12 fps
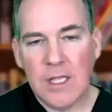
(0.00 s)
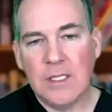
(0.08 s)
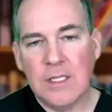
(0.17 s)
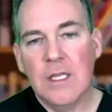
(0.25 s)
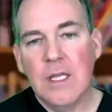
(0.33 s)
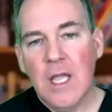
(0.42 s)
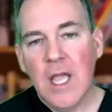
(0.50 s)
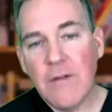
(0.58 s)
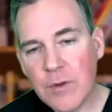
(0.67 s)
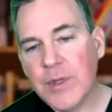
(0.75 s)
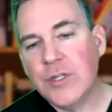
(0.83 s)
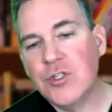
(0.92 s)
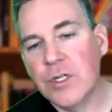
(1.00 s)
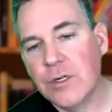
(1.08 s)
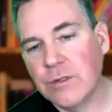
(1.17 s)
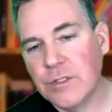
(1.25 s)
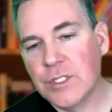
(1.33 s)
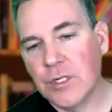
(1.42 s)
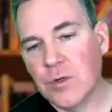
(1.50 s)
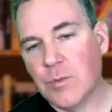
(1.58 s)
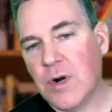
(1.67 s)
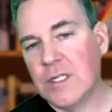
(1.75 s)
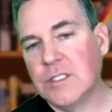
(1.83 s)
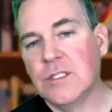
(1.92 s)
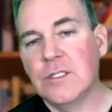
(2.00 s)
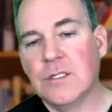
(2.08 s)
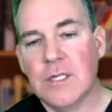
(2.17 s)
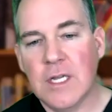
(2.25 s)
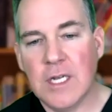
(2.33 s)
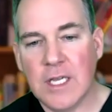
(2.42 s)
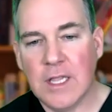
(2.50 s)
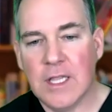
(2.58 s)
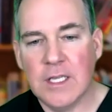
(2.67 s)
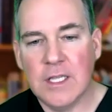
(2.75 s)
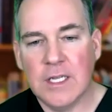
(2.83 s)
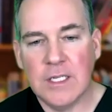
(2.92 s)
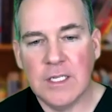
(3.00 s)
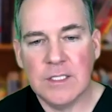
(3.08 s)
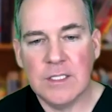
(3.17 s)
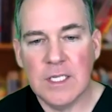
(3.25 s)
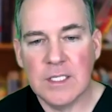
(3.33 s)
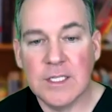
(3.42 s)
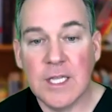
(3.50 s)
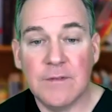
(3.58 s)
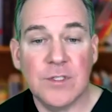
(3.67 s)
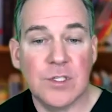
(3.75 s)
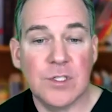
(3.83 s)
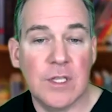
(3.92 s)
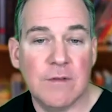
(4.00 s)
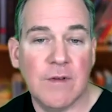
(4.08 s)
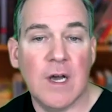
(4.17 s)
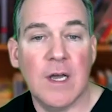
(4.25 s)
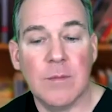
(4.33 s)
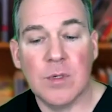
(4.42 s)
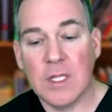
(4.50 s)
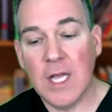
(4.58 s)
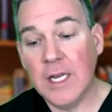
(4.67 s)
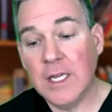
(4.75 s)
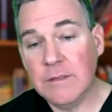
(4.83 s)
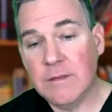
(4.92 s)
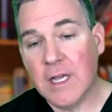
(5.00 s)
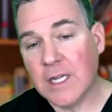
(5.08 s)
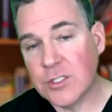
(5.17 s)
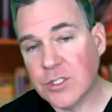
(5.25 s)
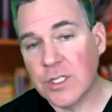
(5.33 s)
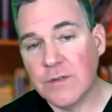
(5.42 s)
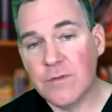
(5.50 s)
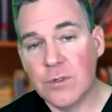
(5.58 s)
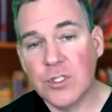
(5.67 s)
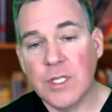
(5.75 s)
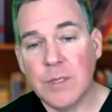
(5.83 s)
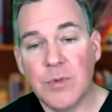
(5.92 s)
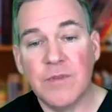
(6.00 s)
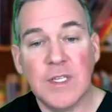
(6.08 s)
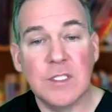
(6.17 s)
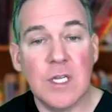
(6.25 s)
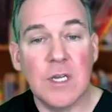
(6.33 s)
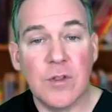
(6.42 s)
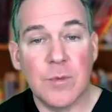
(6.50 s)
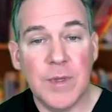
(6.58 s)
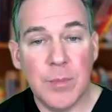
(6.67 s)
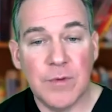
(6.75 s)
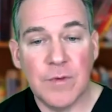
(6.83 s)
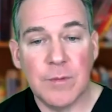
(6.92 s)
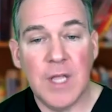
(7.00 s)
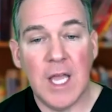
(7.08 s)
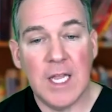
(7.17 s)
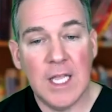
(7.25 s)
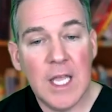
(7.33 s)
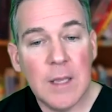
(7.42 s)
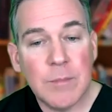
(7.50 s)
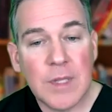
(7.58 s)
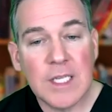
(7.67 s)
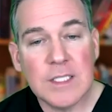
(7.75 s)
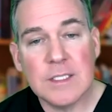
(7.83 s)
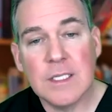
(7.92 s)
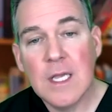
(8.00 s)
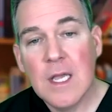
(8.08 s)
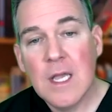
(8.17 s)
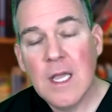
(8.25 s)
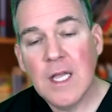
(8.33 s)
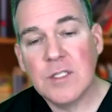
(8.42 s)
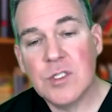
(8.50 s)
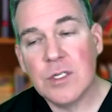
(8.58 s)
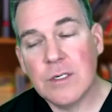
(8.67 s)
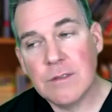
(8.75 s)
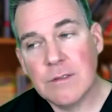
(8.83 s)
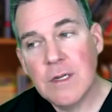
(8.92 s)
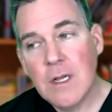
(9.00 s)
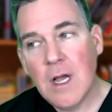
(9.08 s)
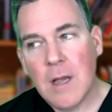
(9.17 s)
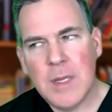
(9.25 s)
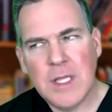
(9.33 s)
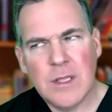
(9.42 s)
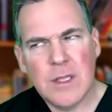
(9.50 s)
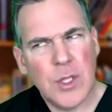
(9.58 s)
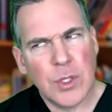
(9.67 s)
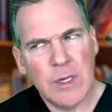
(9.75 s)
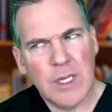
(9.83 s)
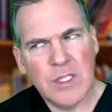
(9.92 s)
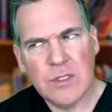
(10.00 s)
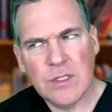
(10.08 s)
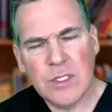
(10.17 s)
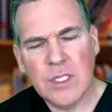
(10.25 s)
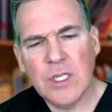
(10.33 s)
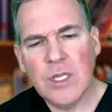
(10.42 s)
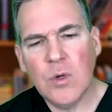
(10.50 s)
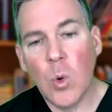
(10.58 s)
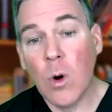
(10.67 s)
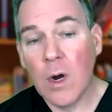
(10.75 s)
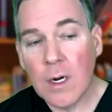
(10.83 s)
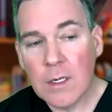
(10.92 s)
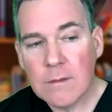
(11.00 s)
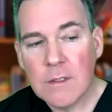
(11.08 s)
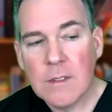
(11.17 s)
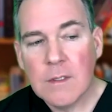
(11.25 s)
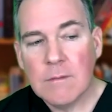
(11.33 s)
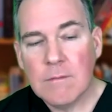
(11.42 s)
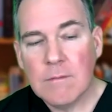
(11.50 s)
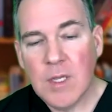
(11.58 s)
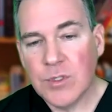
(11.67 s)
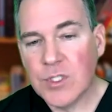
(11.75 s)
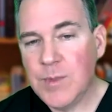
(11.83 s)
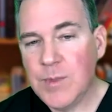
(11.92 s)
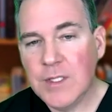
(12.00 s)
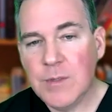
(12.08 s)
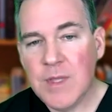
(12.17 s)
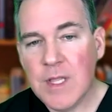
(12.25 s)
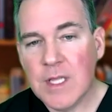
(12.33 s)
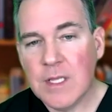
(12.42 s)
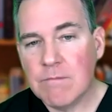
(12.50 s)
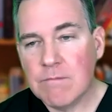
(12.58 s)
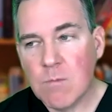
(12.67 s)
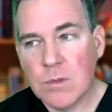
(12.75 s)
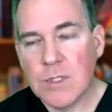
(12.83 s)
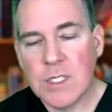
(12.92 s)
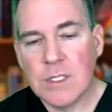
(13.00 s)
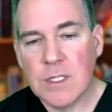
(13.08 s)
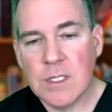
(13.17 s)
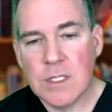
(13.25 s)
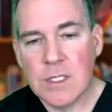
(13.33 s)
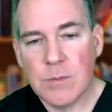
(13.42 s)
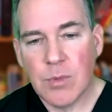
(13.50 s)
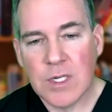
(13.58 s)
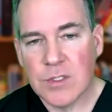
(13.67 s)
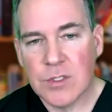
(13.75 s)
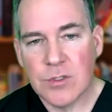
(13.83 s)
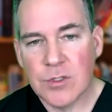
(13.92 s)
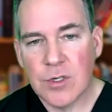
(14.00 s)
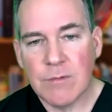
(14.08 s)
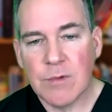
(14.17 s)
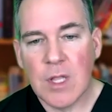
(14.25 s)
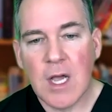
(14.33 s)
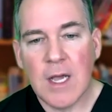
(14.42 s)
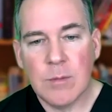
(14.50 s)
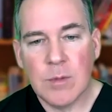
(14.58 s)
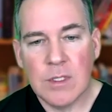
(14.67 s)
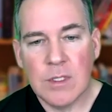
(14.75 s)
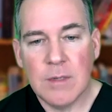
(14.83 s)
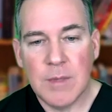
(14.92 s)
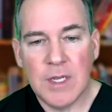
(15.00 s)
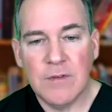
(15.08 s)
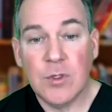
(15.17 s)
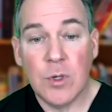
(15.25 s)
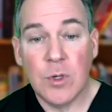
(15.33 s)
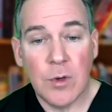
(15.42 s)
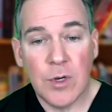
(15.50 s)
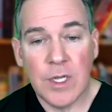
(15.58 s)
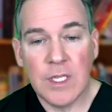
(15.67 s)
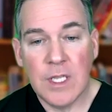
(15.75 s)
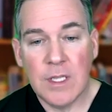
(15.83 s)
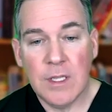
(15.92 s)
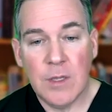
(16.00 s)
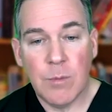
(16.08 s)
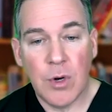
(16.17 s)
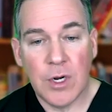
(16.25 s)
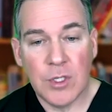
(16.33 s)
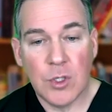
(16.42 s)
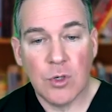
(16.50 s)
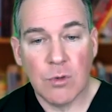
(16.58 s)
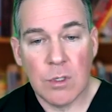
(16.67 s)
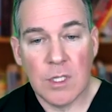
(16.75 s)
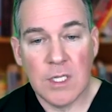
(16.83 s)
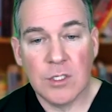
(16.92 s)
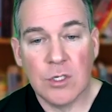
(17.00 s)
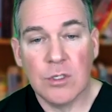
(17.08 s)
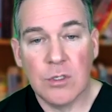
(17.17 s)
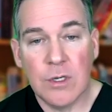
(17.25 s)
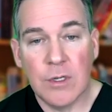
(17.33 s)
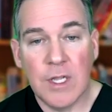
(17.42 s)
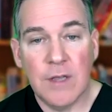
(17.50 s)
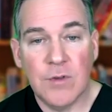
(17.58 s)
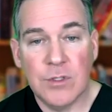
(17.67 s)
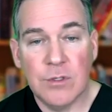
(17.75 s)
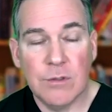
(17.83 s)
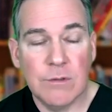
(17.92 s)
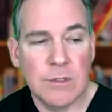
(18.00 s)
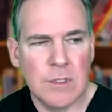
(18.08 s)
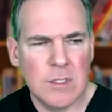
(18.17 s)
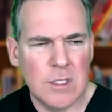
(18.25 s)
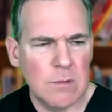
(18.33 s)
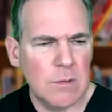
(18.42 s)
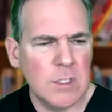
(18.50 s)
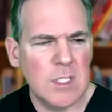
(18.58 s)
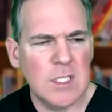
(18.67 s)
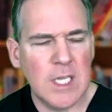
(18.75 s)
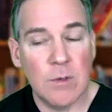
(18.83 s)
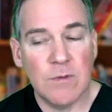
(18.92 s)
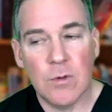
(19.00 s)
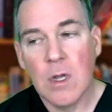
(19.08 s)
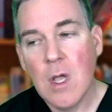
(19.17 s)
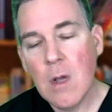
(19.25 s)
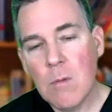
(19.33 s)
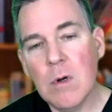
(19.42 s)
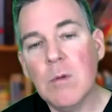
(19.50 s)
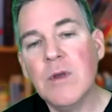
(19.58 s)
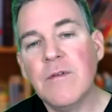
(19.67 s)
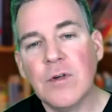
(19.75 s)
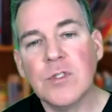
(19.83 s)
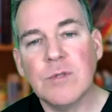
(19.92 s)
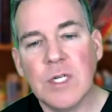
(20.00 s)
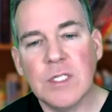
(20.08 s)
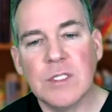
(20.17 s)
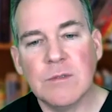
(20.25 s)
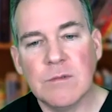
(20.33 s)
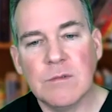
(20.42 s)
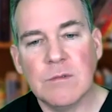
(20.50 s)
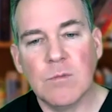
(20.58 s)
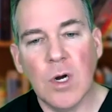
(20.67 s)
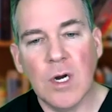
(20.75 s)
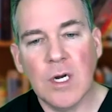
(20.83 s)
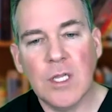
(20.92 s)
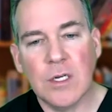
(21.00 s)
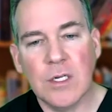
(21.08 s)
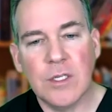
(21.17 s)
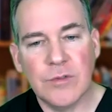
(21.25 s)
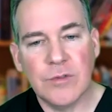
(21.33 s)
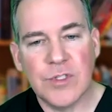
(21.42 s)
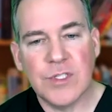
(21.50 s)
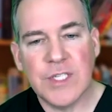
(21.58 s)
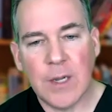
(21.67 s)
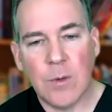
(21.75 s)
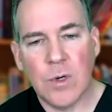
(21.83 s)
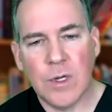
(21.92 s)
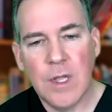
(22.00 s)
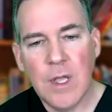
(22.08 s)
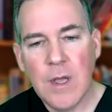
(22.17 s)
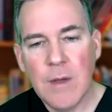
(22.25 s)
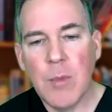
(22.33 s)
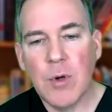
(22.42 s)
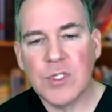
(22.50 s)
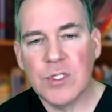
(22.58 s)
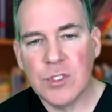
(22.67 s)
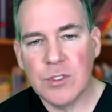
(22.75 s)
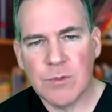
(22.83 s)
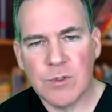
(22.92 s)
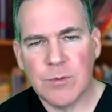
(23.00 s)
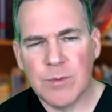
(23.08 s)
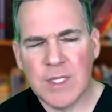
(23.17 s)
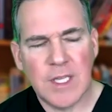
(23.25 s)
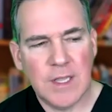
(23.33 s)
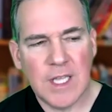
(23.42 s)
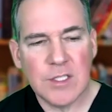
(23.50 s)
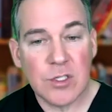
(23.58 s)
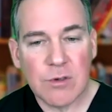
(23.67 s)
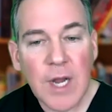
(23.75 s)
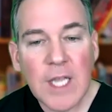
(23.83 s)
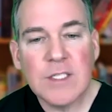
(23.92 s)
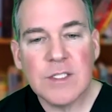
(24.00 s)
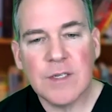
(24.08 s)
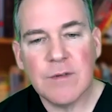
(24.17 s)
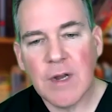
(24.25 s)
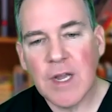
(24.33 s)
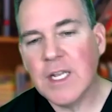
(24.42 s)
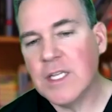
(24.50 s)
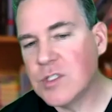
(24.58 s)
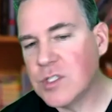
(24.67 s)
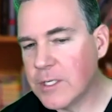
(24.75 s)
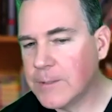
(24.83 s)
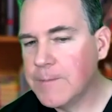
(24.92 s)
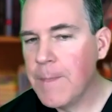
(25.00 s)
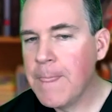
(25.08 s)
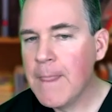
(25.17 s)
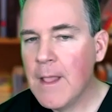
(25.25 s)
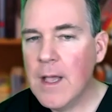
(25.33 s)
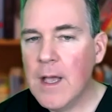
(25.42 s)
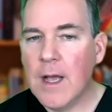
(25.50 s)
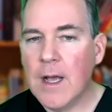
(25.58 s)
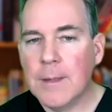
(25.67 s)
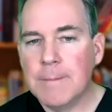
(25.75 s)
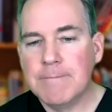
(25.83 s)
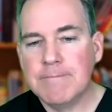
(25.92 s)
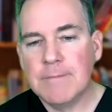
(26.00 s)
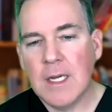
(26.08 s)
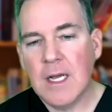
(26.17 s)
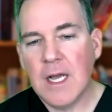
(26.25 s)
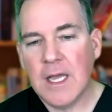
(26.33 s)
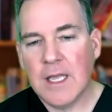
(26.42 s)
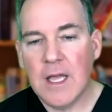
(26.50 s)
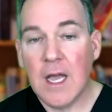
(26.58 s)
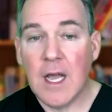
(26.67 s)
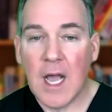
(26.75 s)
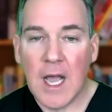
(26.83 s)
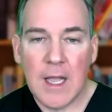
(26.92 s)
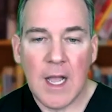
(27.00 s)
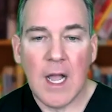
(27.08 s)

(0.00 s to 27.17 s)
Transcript: that everybody should go to a single processor and i think that it's it's not fiscally viable and it actually yeah. unfortunately prevents other people from getting implants and so i mean there is or it would speak to me that well then the processors aren't reliable i mean if toyota you bought a corolla and toyota gave you two and they say well what's the second one for well when the first one doesn't work you're going to use the second one most right. consumers would be like that's crazy right and so um, I, I think the I, hard